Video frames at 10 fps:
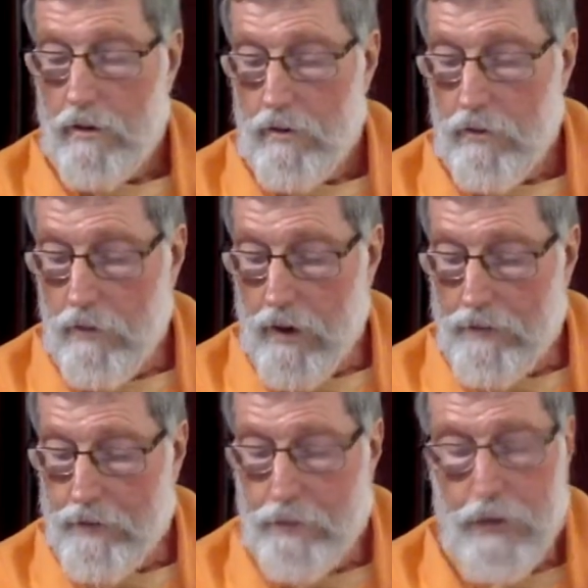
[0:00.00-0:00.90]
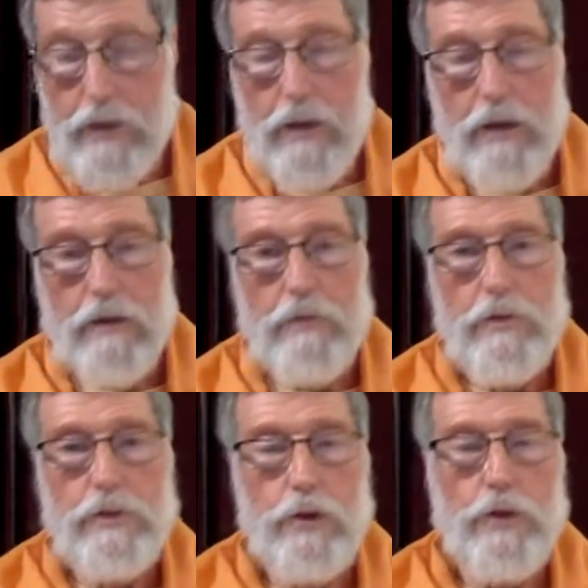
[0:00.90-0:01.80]
You have to be
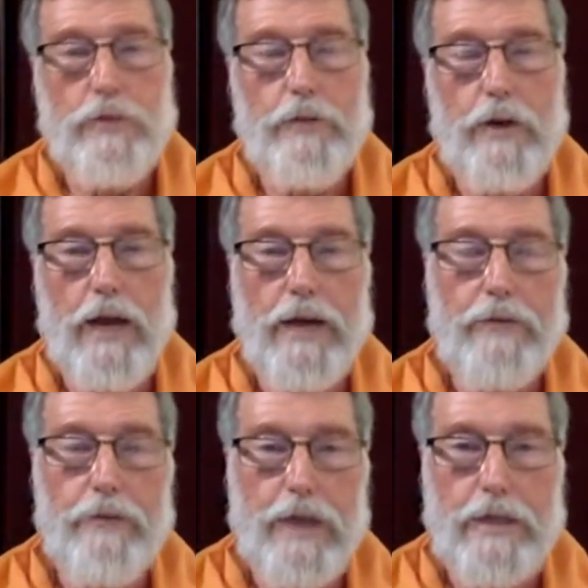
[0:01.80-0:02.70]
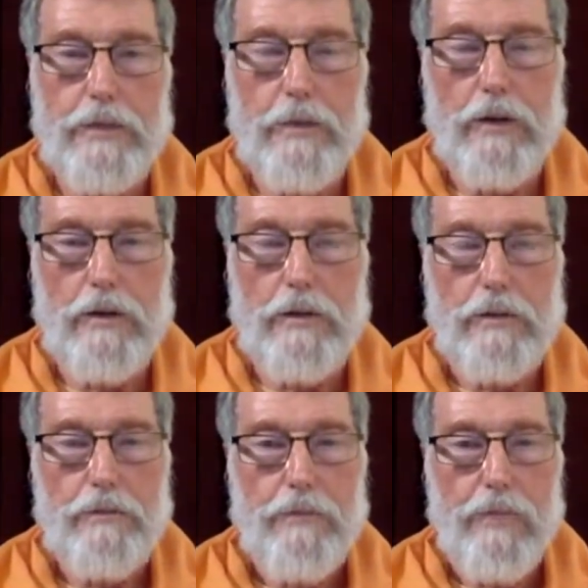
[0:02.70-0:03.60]
resourceful and flexible,
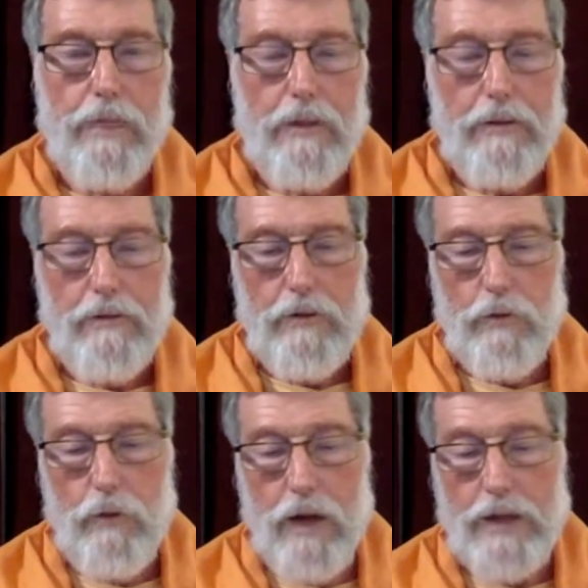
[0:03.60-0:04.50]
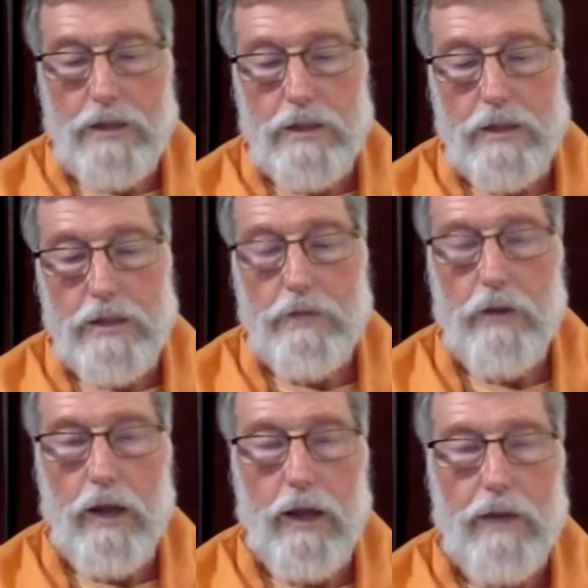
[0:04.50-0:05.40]
wise in this
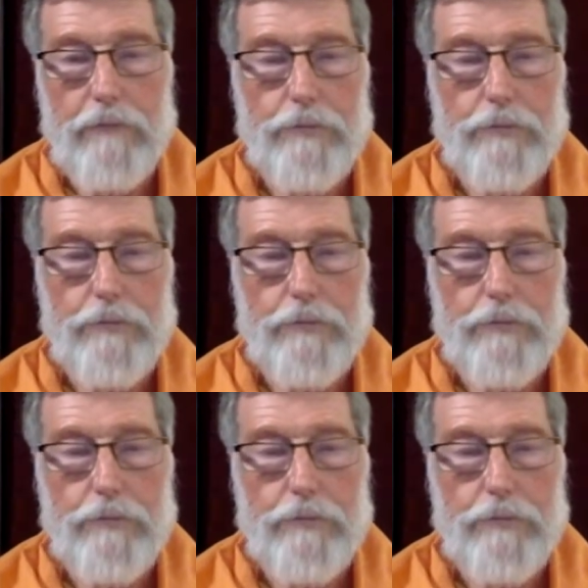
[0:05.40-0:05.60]
way.